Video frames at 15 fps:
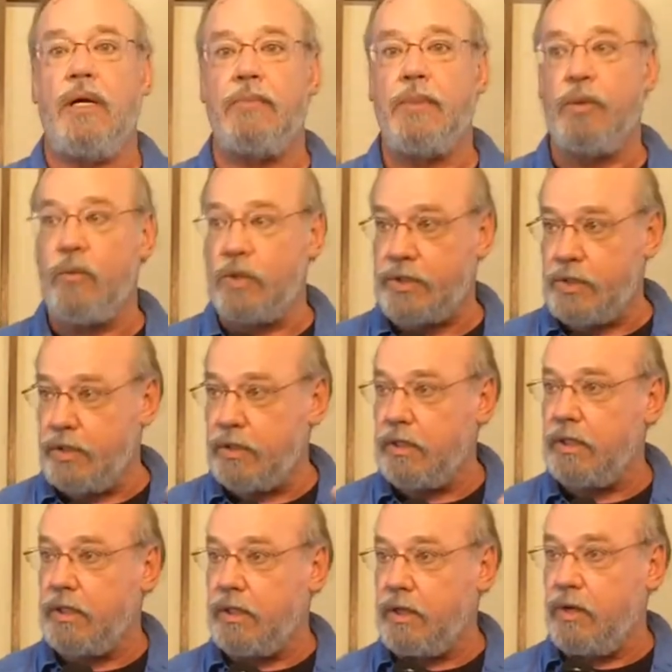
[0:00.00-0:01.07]
But we're still
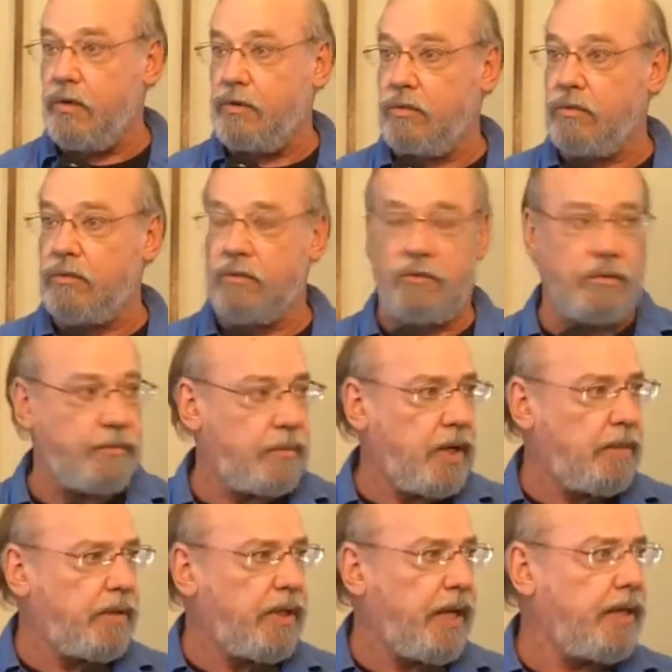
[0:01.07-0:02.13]
going to go. We're
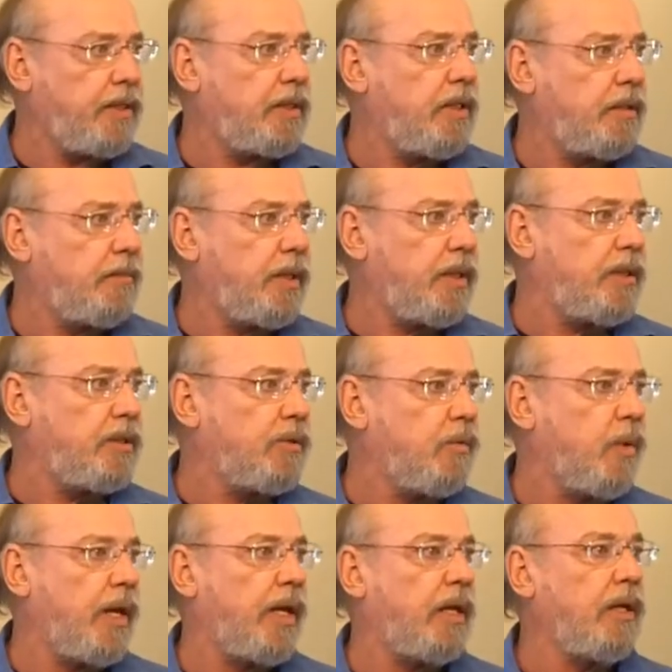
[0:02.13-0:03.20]
probably 18 minutes
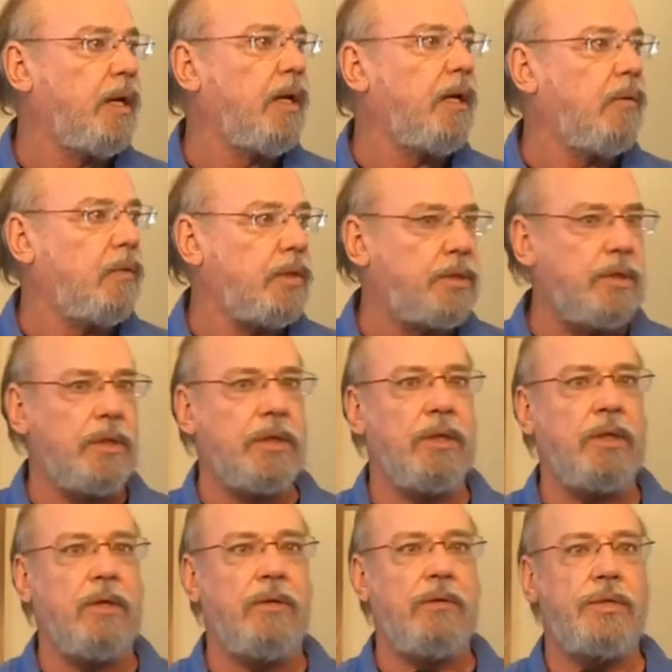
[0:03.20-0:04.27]
away. We're still
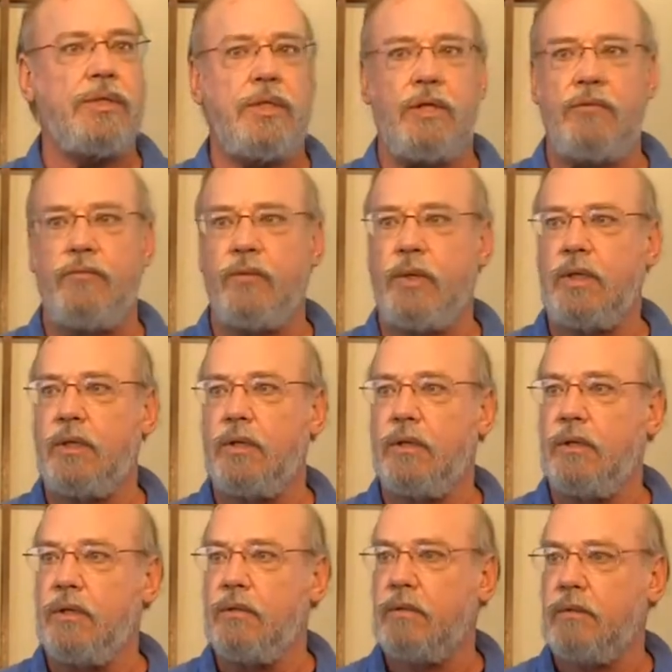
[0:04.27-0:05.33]
going to go and see if we
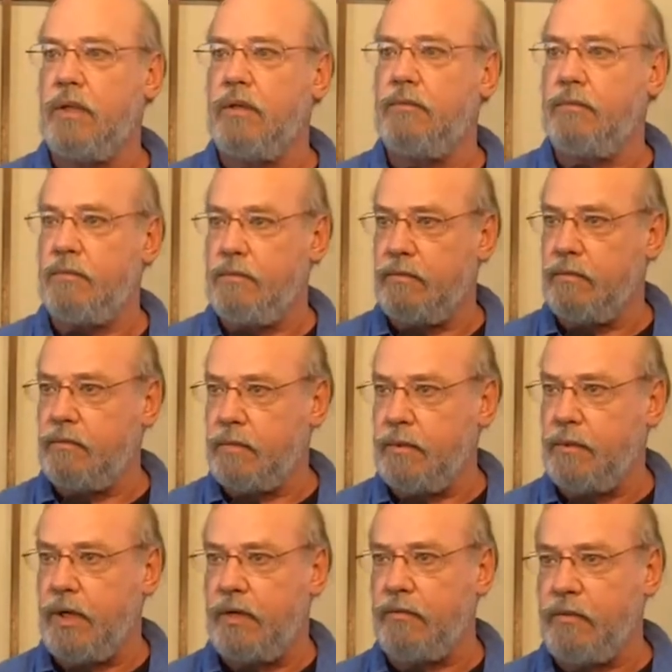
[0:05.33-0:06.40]
can be
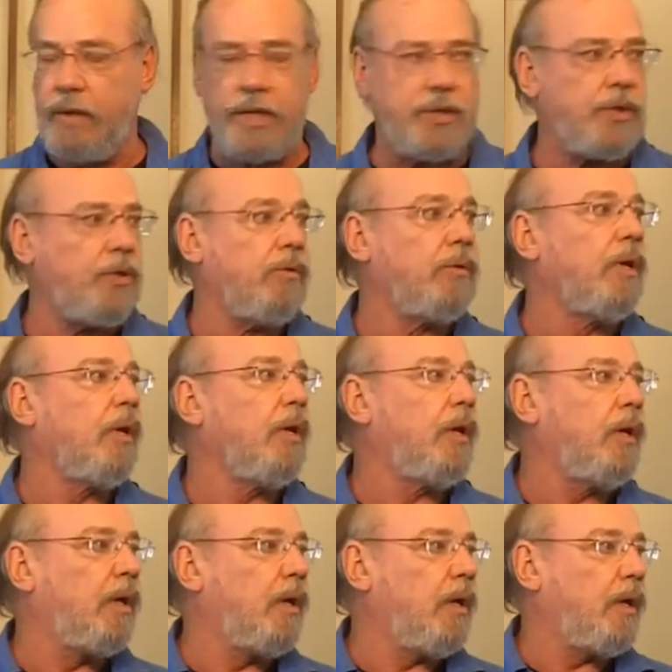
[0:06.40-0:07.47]
part of a rescue.
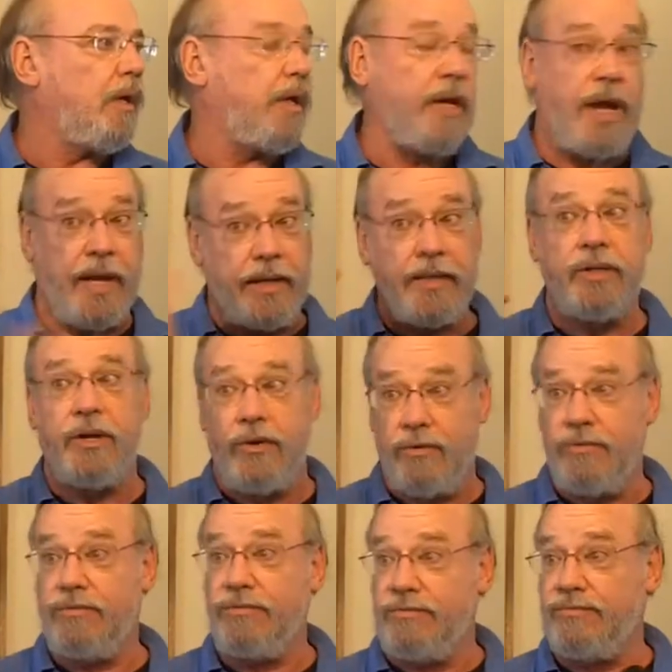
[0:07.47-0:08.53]
And I
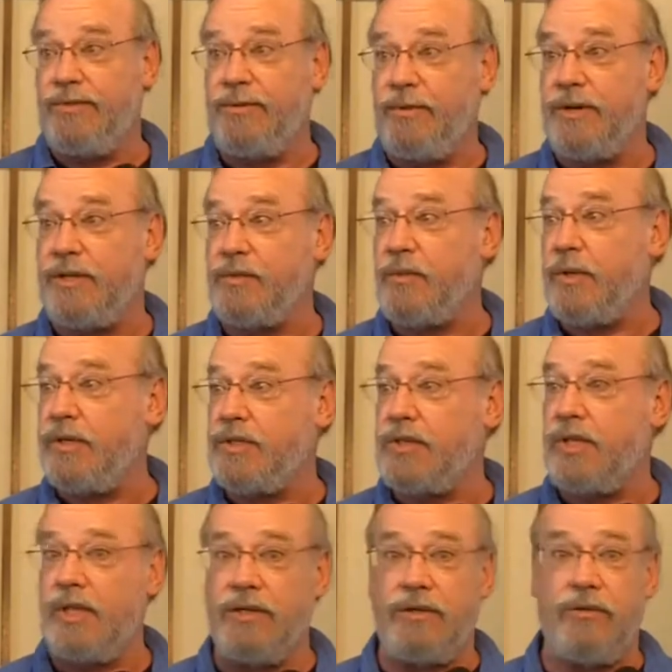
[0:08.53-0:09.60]
know from our experience
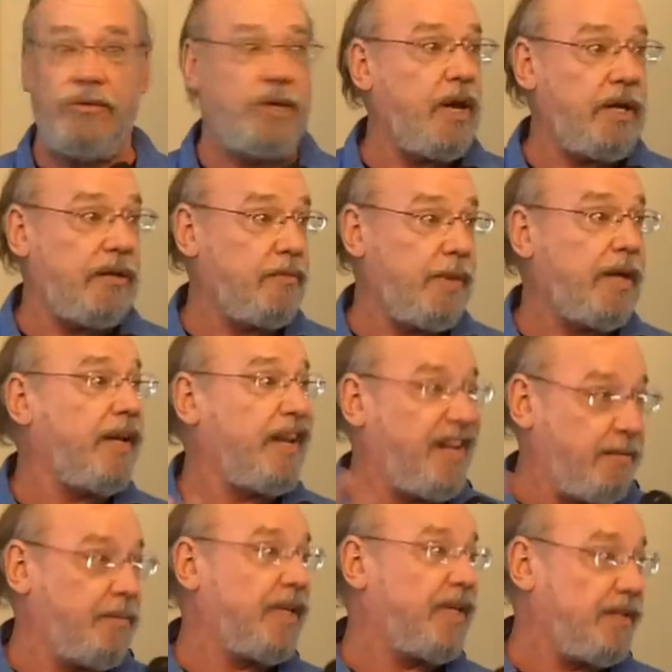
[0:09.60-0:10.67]
that you die in about
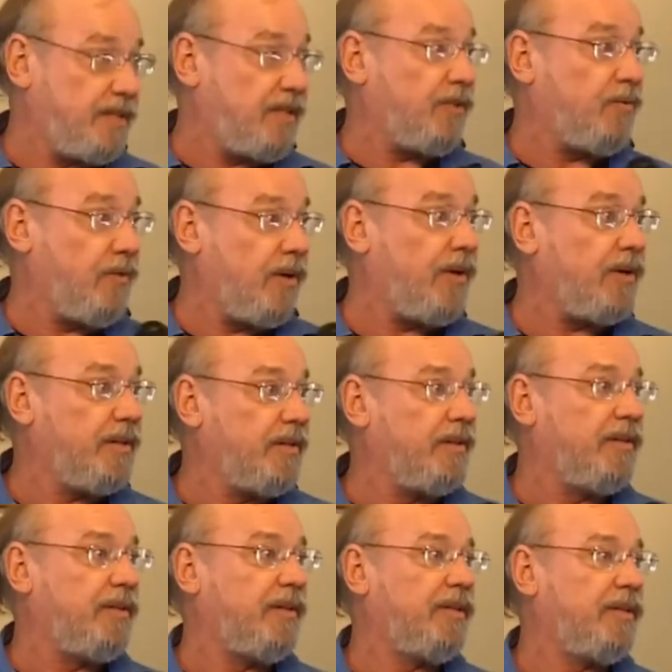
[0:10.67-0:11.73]
8 minutes in the water.
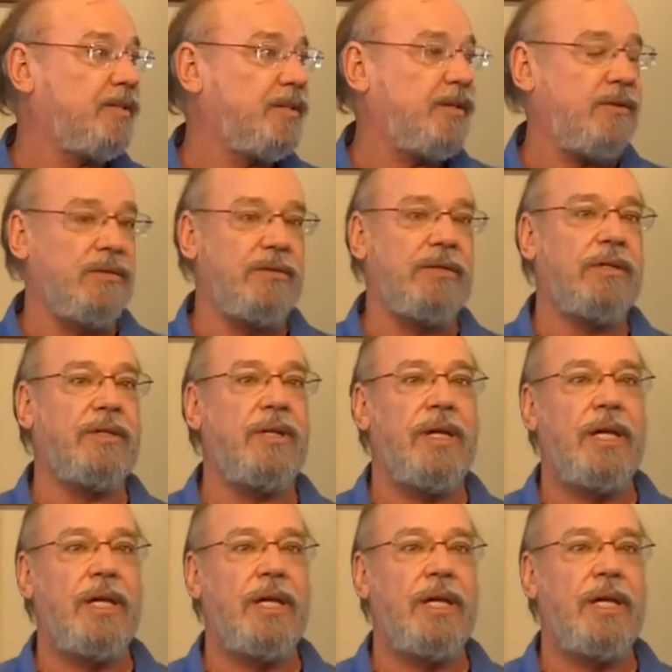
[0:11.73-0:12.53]
So